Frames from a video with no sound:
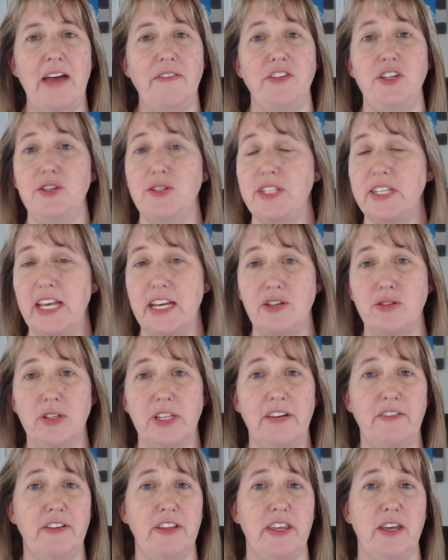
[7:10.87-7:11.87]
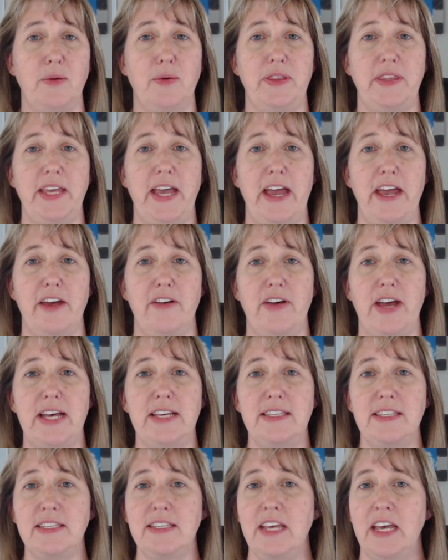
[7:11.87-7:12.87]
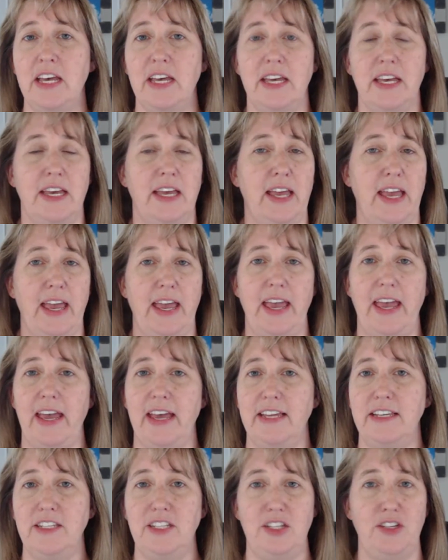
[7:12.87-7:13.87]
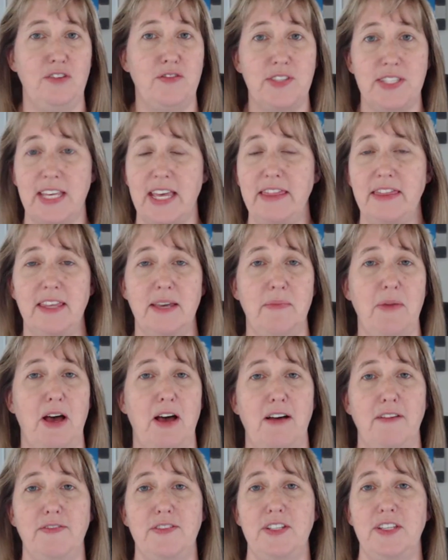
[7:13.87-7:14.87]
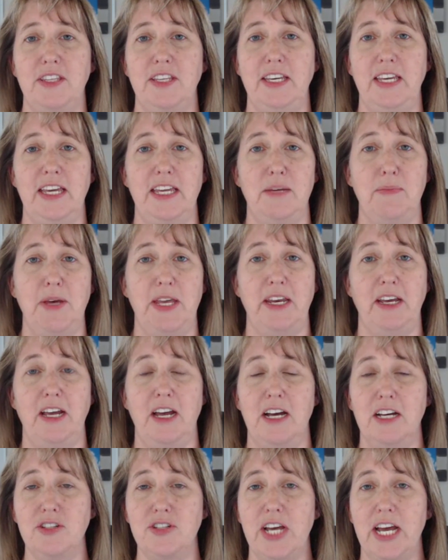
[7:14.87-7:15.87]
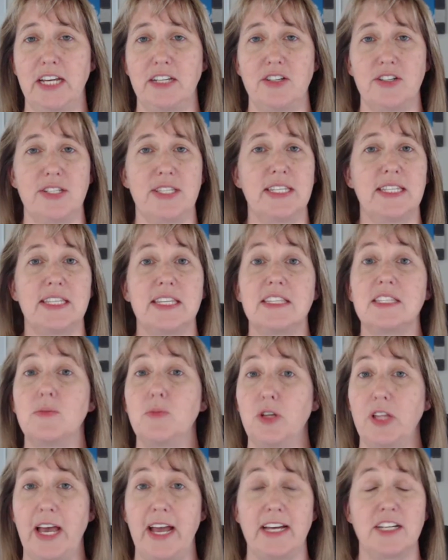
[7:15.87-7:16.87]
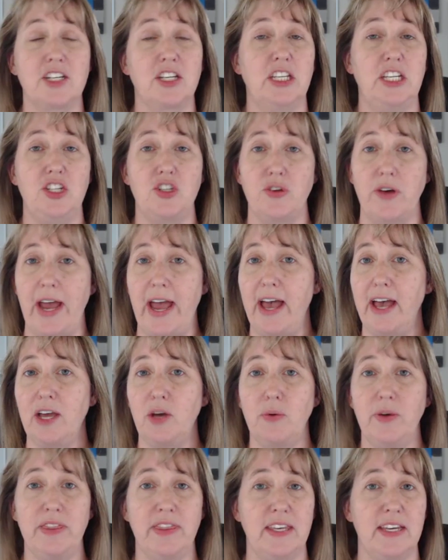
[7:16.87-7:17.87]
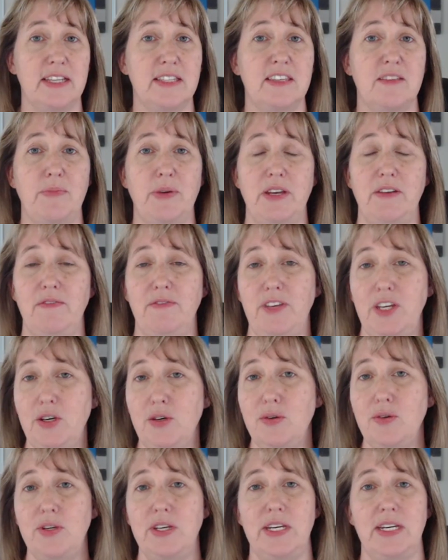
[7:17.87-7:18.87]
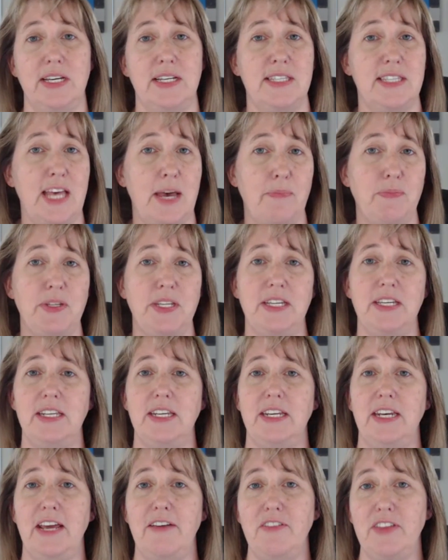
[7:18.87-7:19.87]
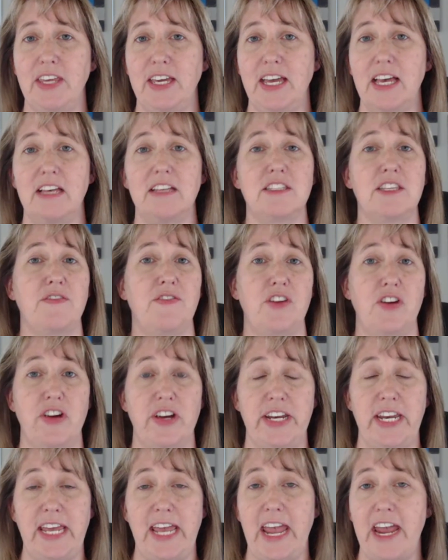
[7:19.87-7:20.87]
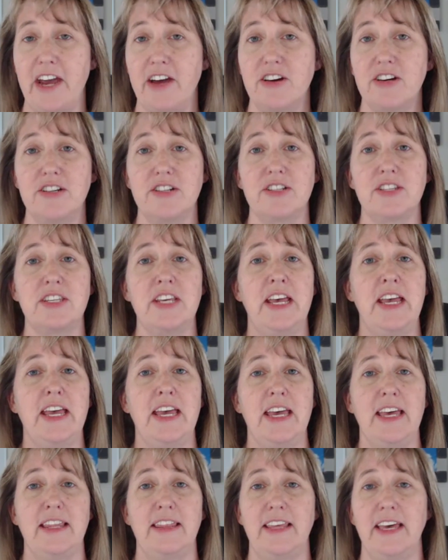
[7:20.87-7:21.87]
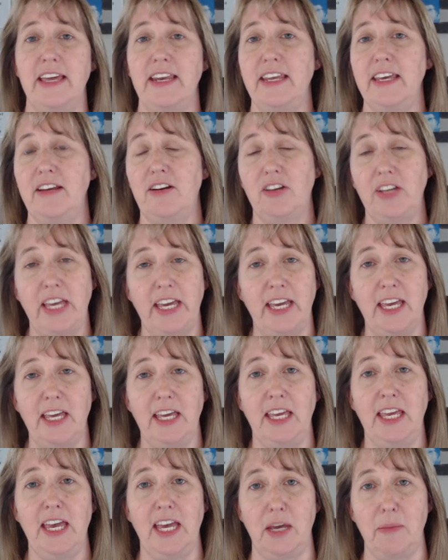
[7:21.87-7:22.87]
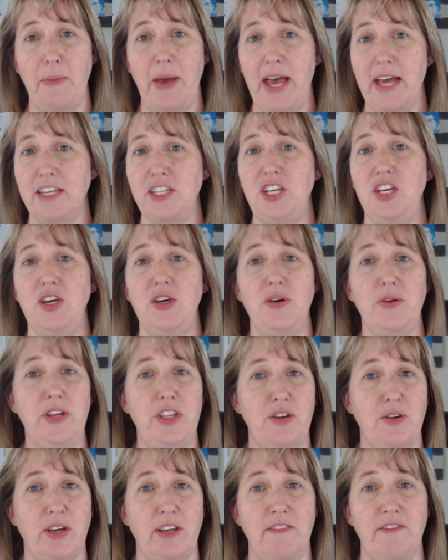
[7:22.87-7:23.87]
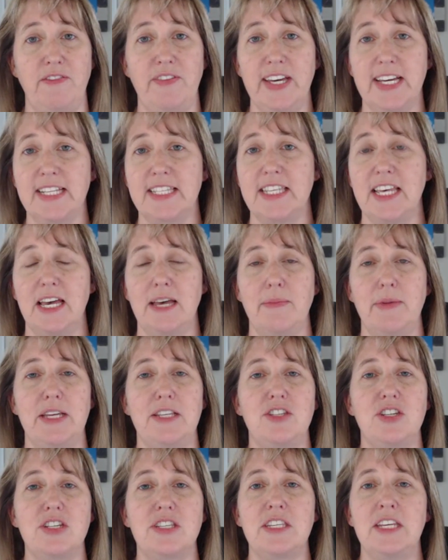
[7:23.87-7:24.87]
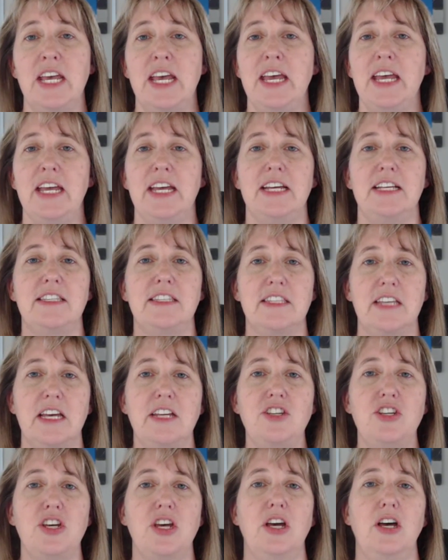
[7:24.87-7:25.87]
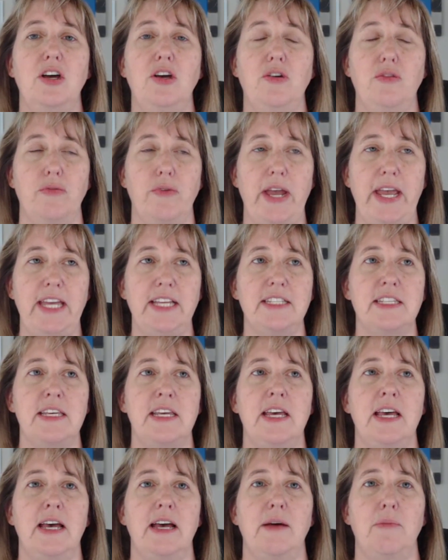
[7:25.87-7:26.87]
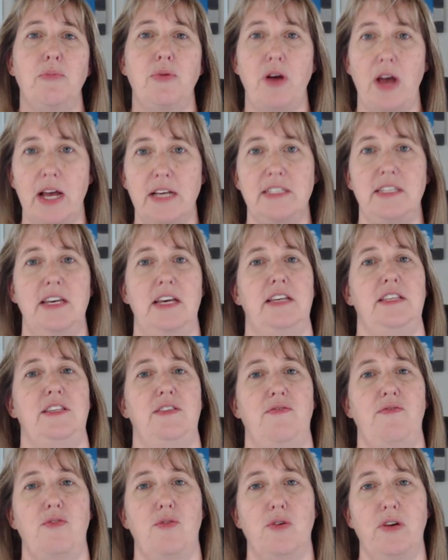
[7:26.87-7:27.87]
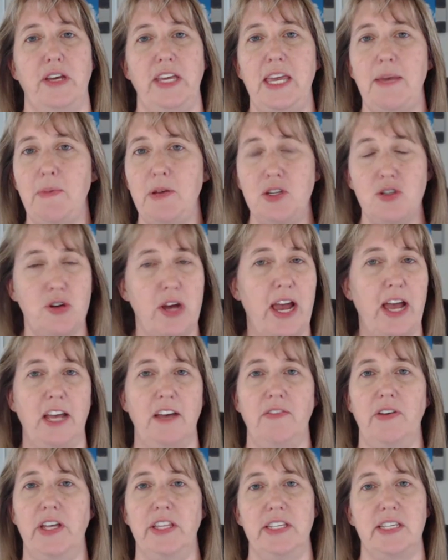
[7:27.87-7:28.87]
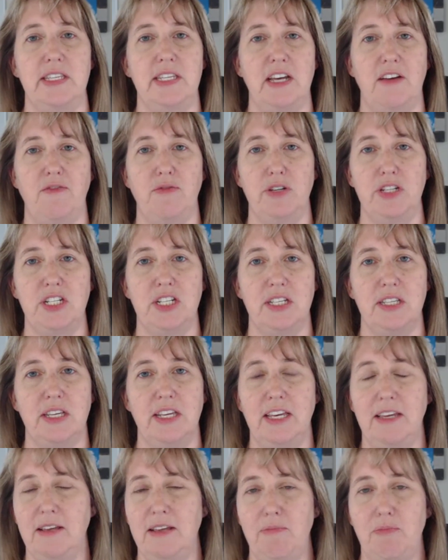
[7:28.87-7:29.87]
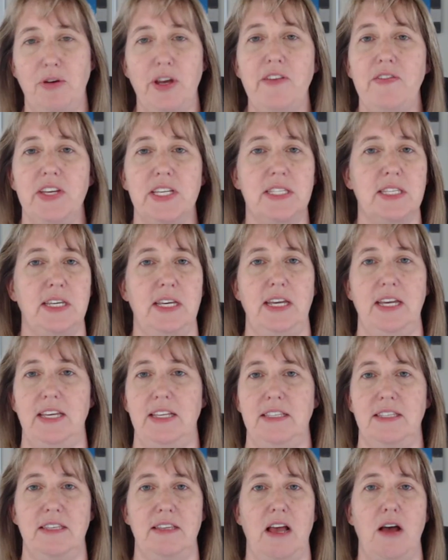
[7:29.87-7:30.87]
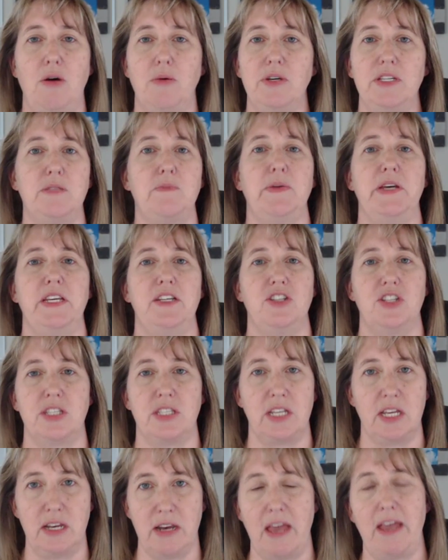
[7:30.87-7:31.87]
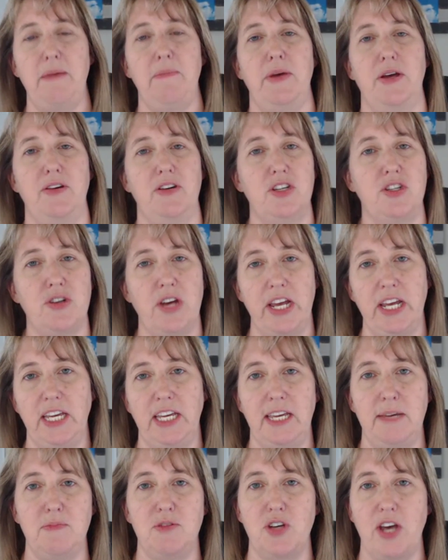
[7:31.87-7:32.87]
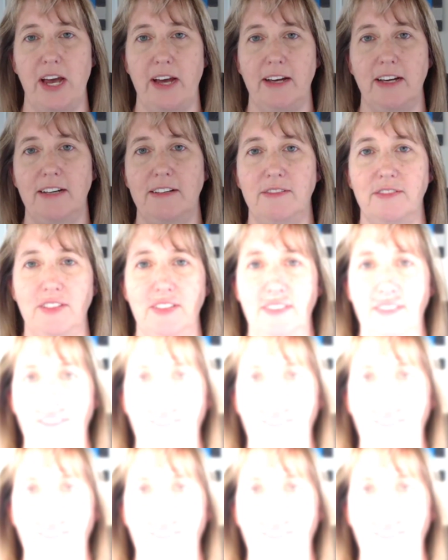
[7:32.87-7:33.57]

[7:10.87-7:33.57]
After you schedule everything with the IRS and you've sent them off to the independent contractors, the system will actually track when things have been viewed and accepted and everything else. If there are any errors, then it'll get kicked back to you and you can fix them. It's such a great process for keeping track of all this stuff, which previously has always been just a nightmare to try and keep track of.